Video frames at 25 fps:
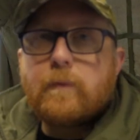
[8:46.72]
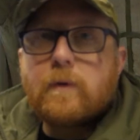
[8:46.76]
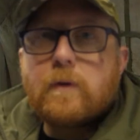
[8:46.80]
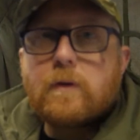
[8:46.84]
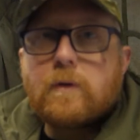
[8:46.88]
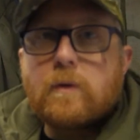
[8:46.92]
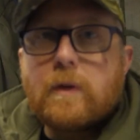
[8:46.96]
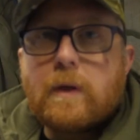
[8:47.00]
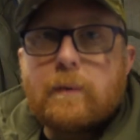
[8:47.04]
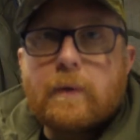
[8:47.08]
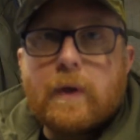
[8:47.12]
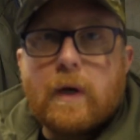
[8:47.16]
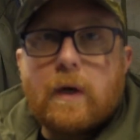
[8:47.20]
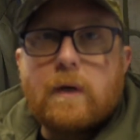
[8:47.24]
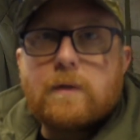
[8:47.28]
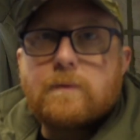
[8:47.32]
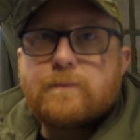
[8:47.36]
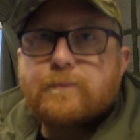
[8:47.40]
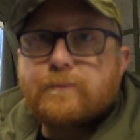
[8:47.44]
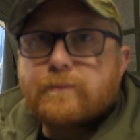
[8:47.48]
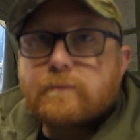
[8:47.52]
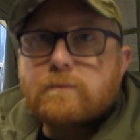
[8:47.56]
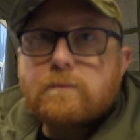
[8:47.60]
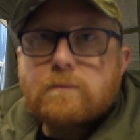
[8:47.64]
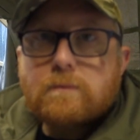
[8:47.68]
So there we are,
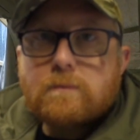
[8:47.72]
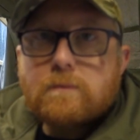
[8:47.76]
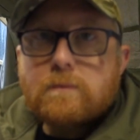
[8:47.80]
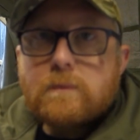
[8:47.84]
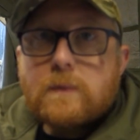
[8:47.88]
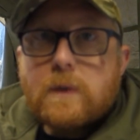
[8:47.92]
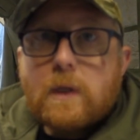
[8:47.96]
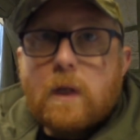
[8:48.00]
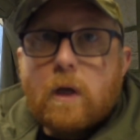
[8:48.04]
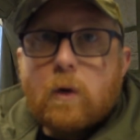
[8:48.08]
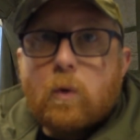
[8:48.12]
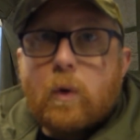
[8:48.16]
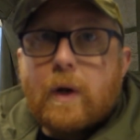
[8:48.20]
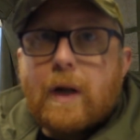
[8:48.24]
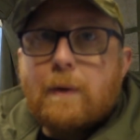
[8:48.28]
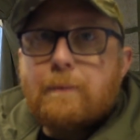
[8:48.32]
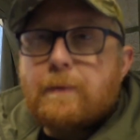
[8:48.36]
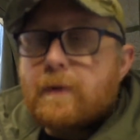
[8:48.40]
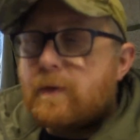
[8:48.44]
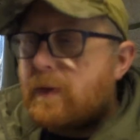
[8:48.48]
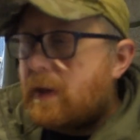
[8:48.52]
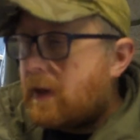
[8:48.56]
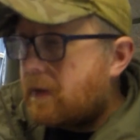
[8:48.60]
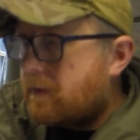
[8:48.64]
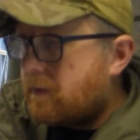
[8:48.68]
quite
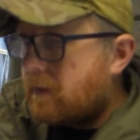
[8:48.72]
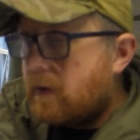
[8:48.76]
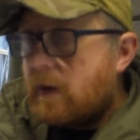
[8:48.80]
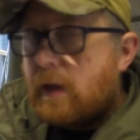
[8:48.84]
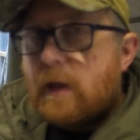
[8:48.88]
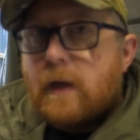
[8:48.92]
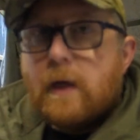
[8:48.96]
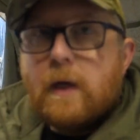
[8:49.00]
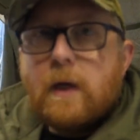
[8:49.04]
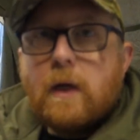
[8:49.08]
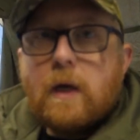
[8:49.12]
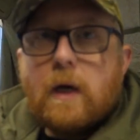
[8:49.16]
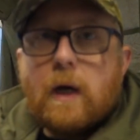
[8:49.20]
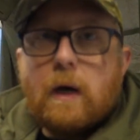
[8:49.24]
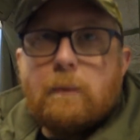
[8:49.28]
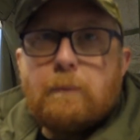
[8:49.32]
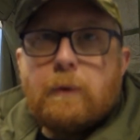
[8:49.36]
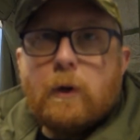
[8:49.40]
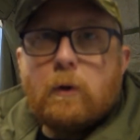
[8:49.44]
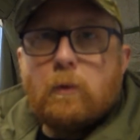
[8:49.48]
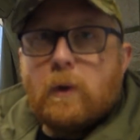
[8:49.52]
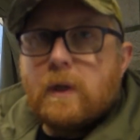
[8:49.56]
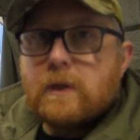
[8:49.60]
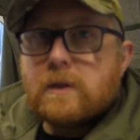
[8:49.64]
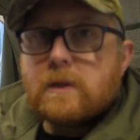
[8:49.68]
happy with that.
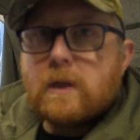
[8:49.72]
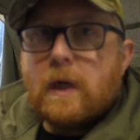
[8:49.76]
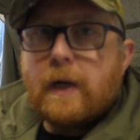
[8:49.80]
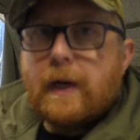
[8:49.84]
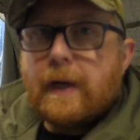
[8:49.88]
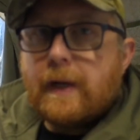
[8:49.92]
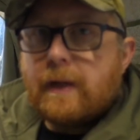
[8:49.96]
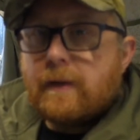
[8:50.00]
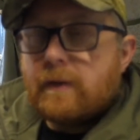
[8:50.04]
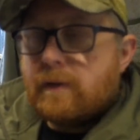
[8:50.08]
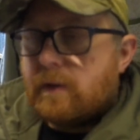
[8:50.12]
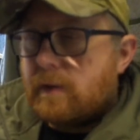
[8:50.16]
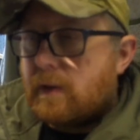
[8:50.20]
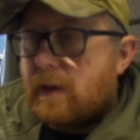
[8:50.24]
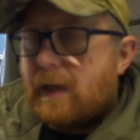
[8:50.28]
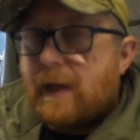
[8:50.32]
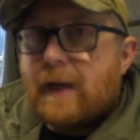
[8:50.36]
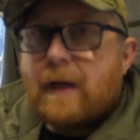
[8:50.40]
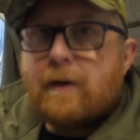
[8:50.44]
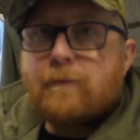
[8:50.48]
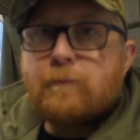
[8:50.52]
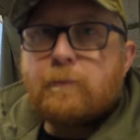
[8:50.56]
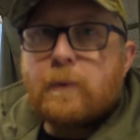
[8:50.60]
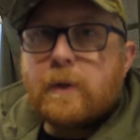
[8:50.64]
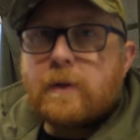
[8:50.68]
Pull one slightly to the
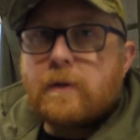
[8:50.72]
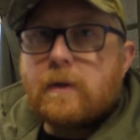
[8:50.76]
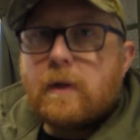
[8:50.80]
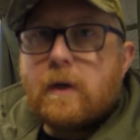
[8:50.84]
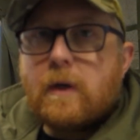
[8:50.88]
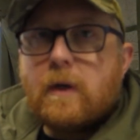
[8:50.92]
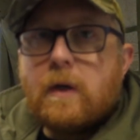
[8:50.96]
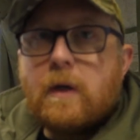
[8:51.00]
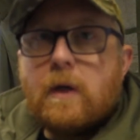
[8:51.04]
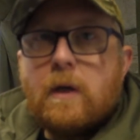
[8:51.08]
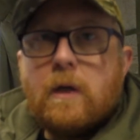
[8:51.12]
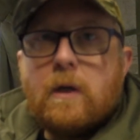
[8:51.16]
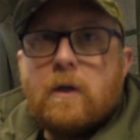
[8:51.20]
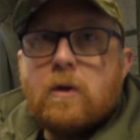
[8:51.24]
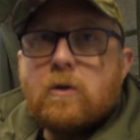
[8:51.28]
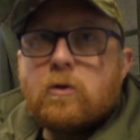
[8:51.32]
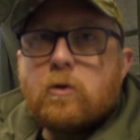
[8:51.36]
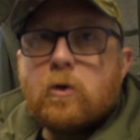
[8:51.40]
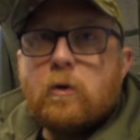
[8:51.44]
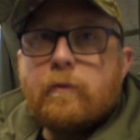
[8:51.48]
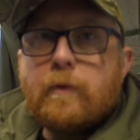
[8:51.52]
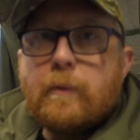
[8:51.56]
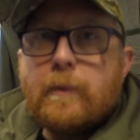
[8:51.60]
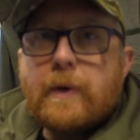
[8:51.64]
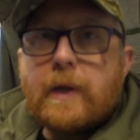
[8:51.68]
left, but
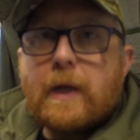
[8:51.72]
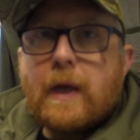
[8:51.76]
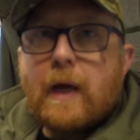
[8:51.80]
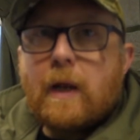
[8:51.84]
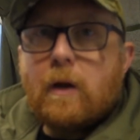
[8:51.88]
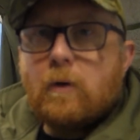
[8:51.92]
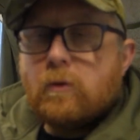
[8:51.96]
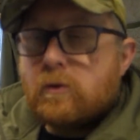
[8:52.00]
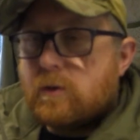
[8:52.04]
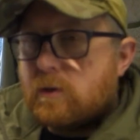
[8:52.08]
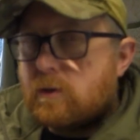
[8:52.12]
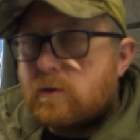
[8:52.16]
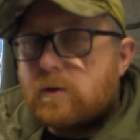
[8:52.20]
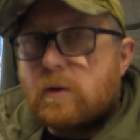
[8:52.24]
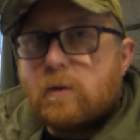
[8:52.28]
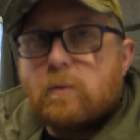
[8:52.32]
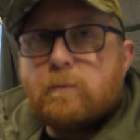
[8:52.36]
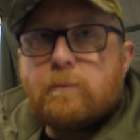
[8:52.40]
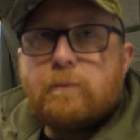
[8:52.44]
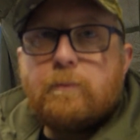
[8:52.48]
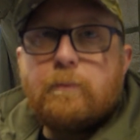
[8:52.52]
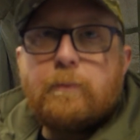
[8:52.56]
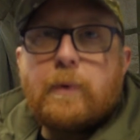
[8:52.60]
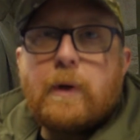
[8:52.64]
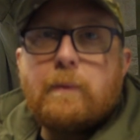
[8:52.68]
two of them in the yellow, so
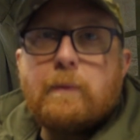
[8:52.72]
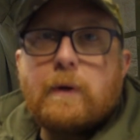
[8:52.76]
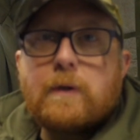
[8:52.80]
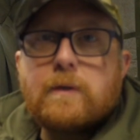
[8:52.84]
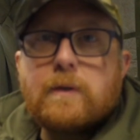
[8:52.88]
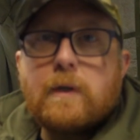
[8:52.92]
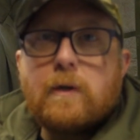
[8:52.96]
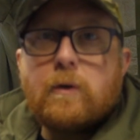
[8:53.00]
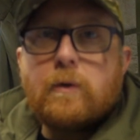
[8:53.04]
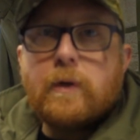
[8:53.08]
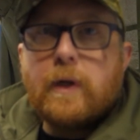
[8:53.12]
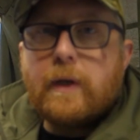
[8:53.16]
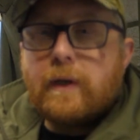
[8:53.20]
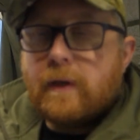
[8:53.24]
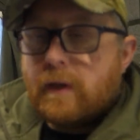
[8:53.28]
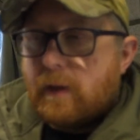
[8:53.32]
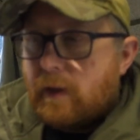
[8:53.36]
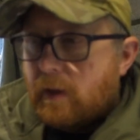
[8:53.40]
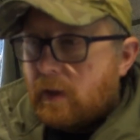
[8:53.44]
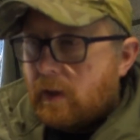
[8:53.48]
pretty much zeroed in.